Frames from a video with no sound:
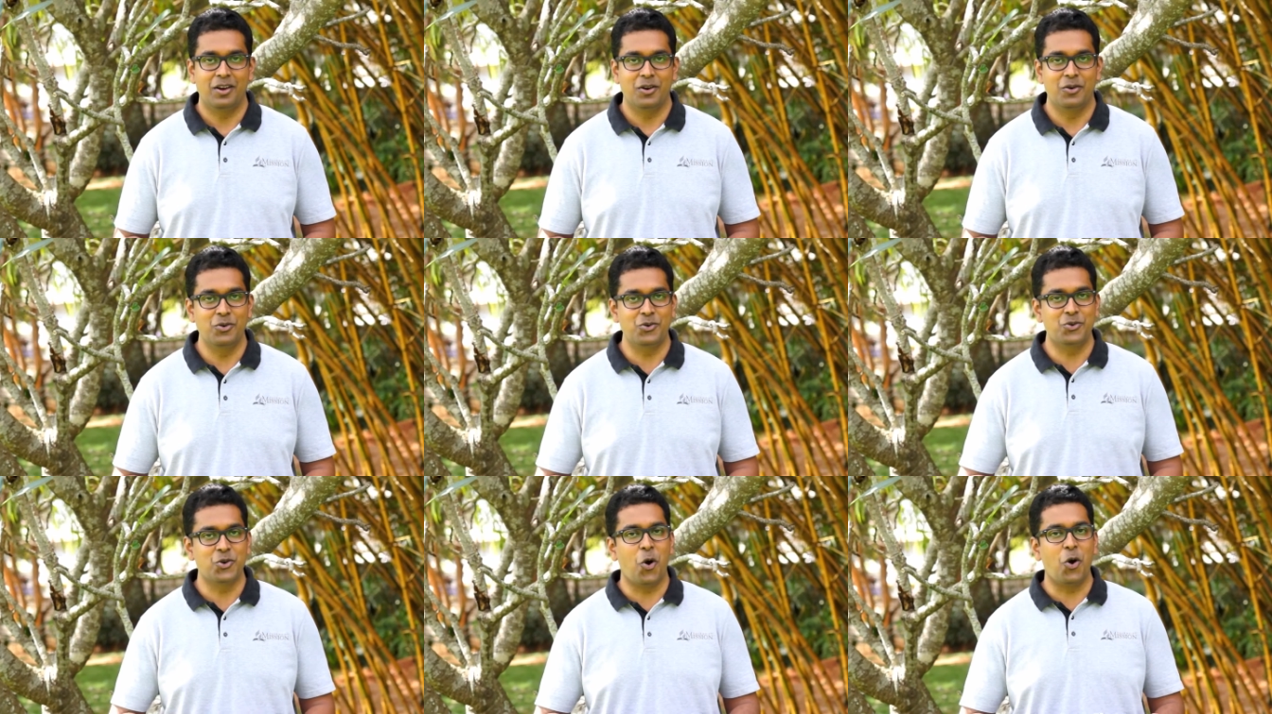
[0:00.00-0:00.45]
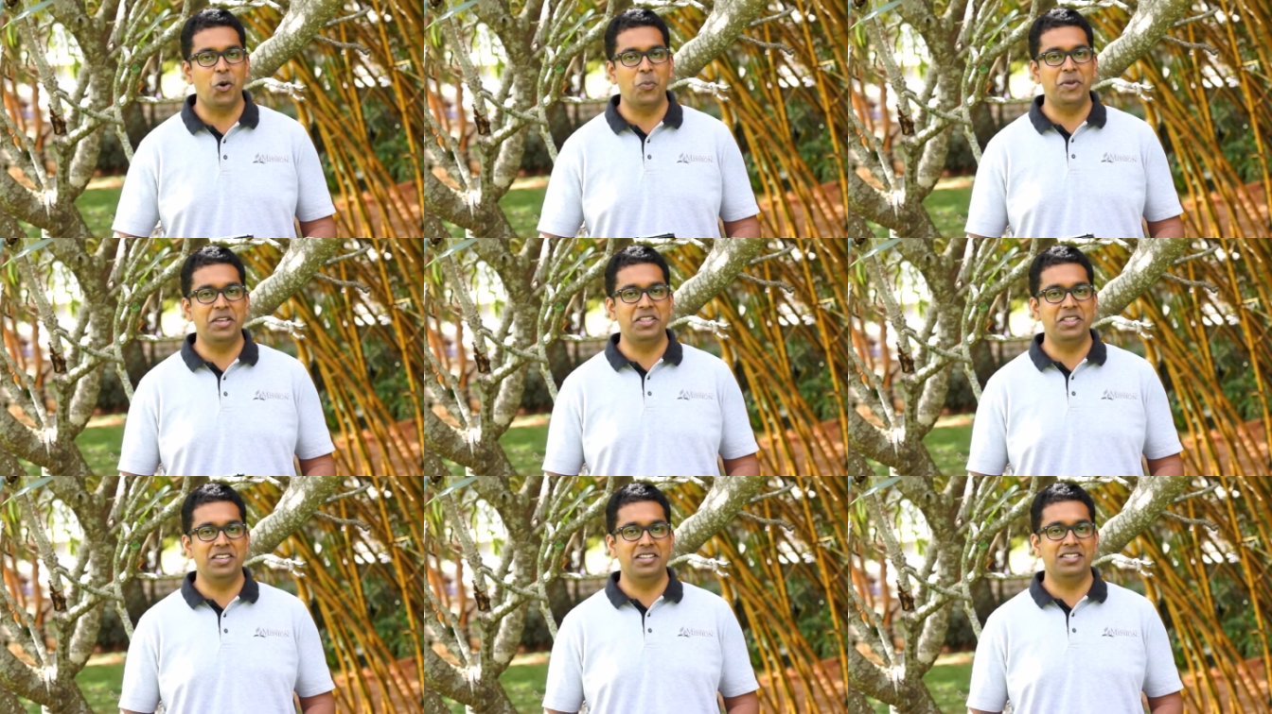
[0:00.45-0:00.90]
Who told
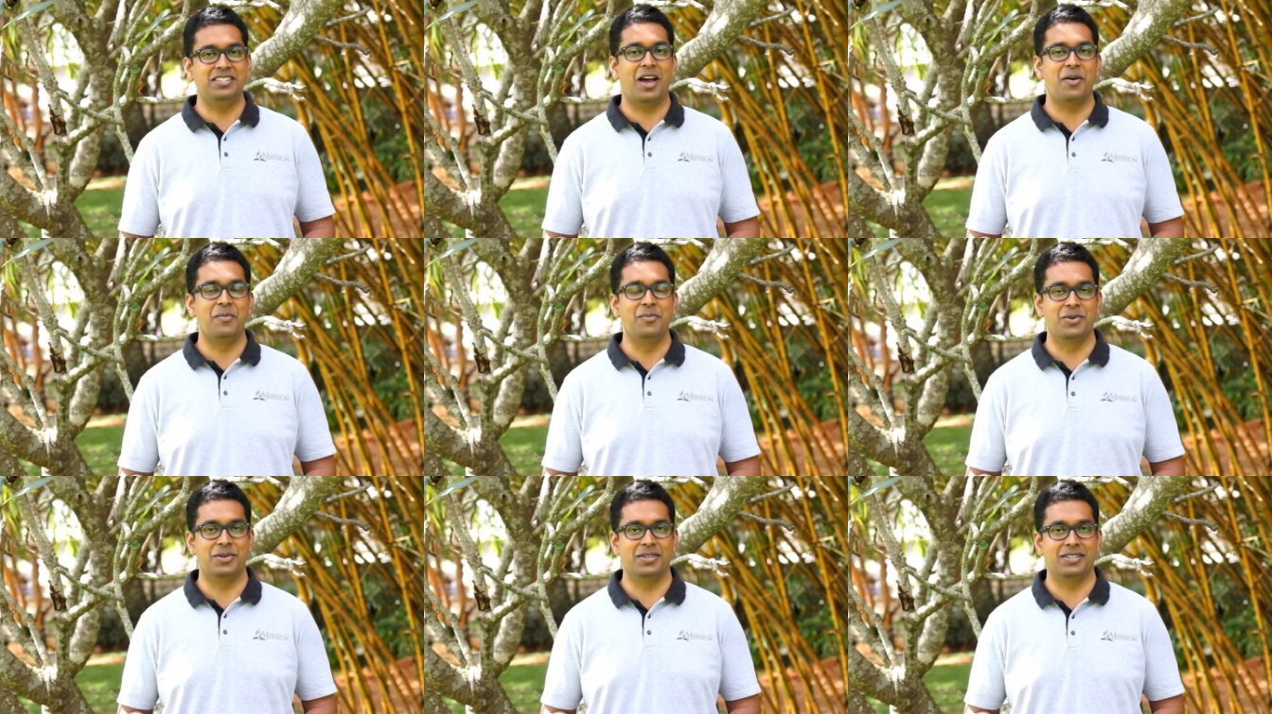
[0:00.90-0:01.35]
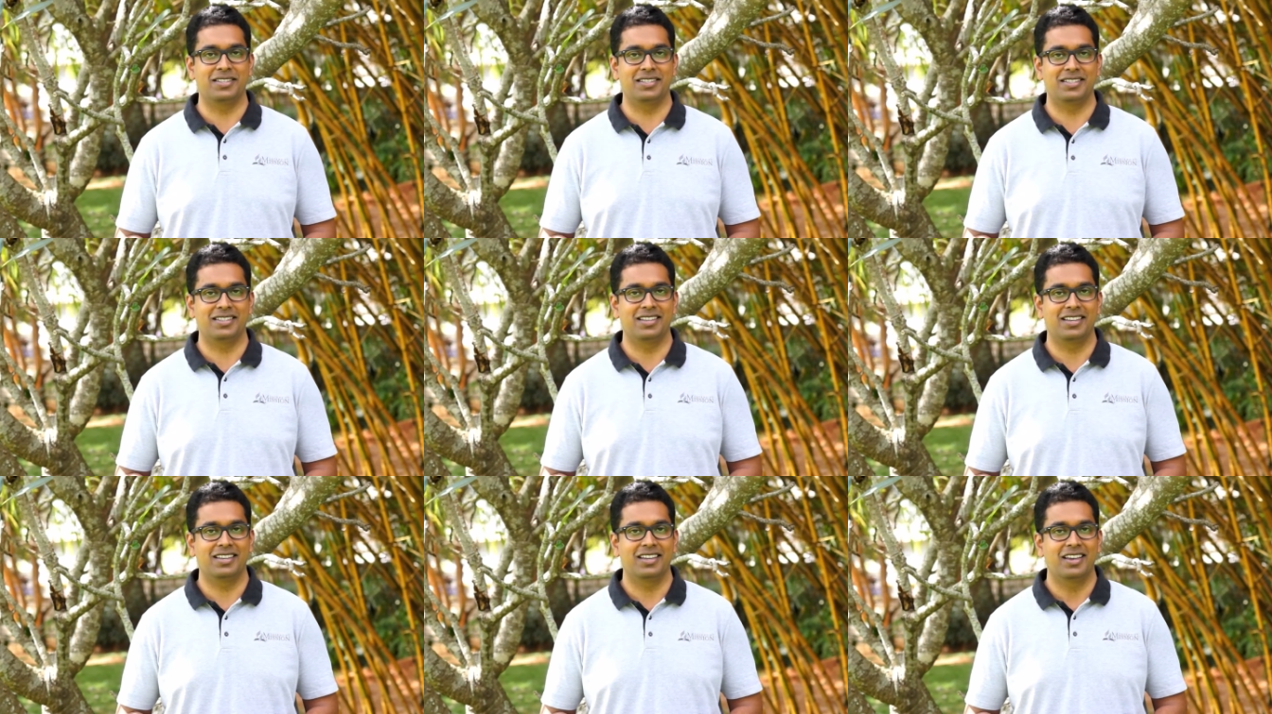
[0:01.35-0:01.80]
me these numbers?
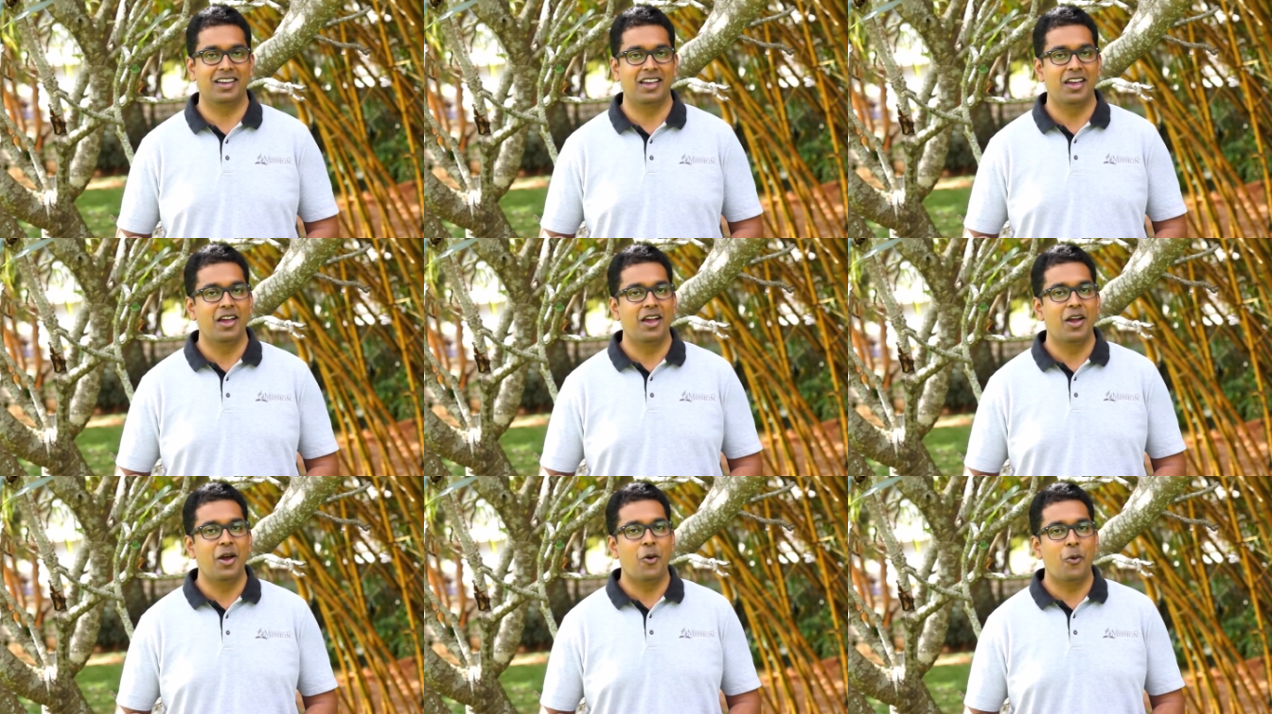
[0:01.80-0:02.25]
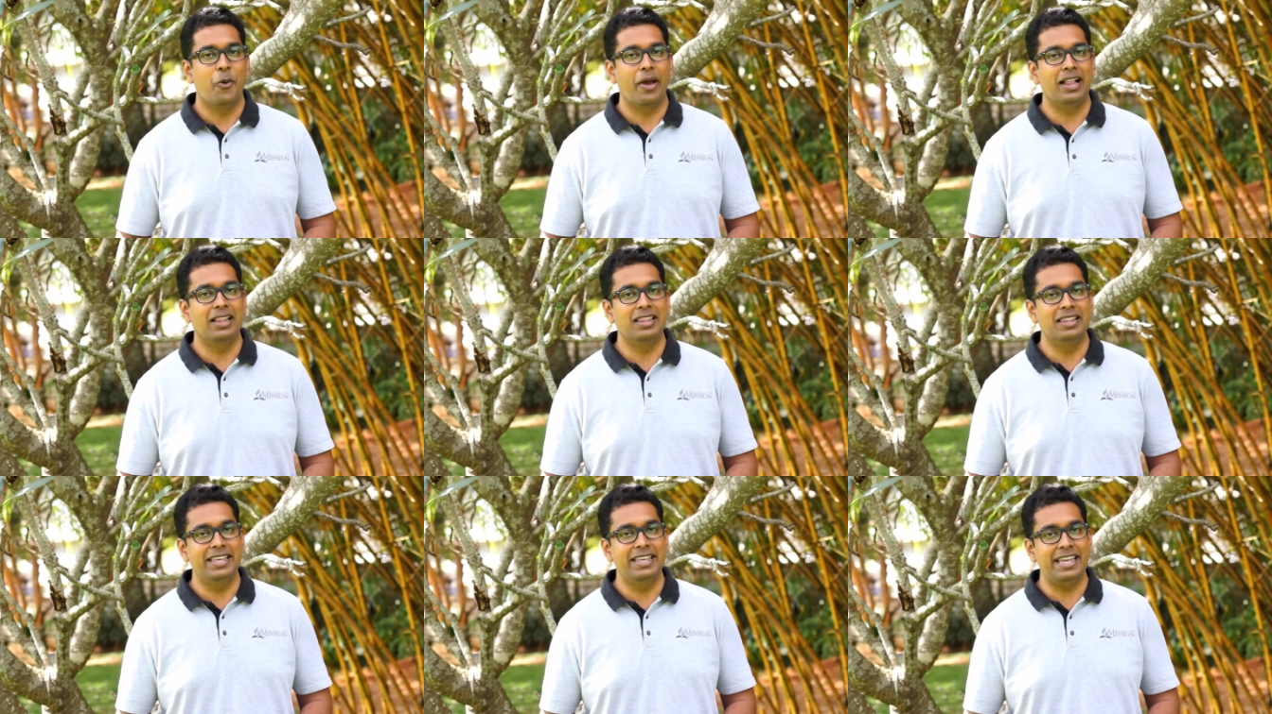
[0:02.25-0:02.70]

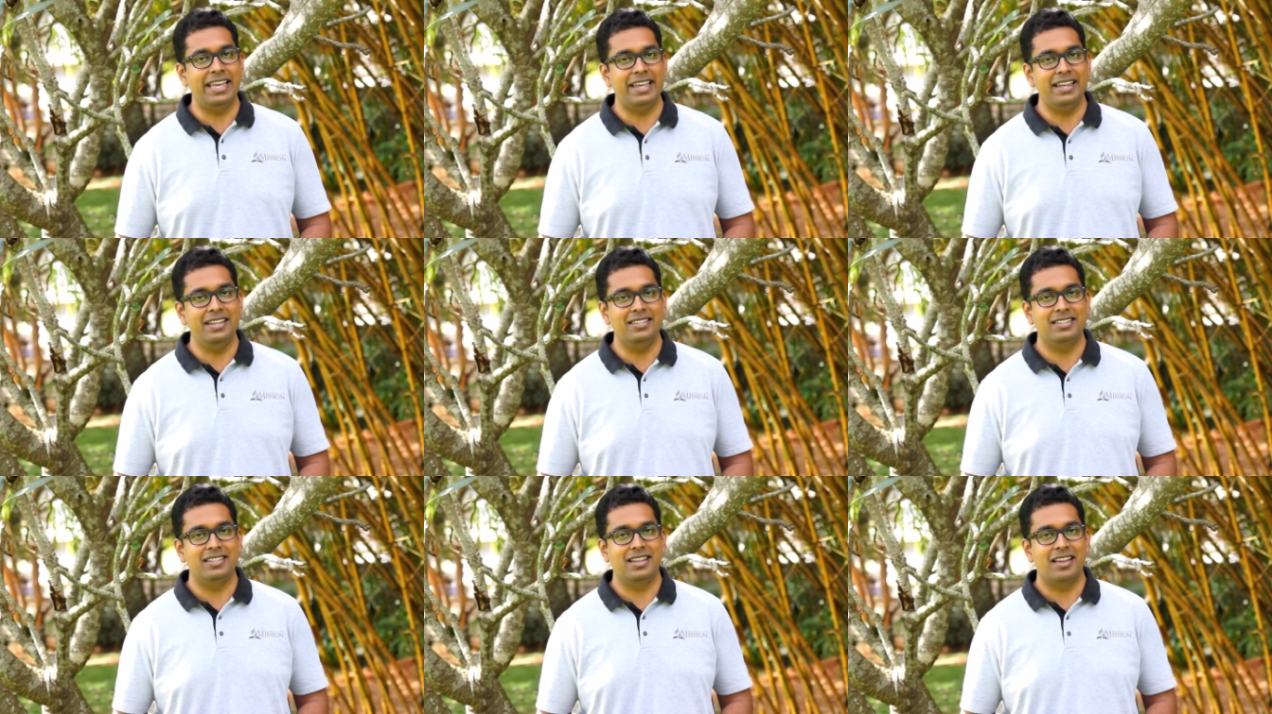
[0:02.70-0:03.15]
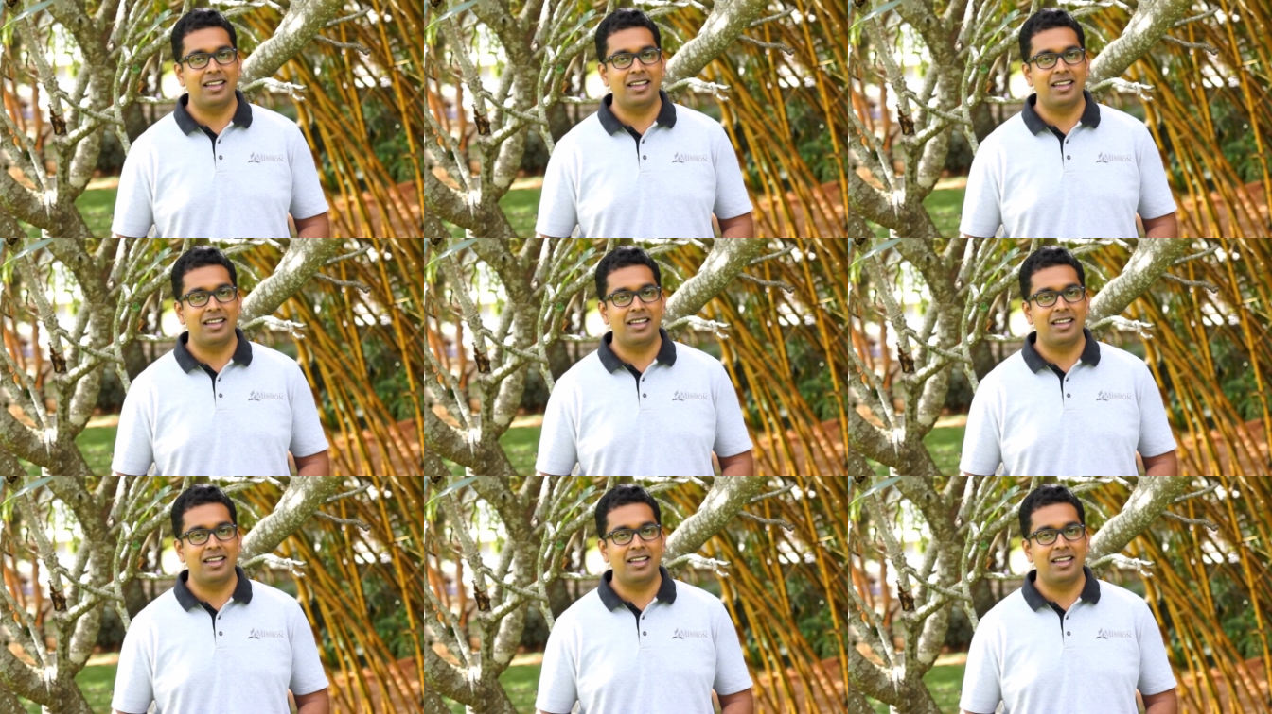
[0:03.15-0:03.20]
Well, these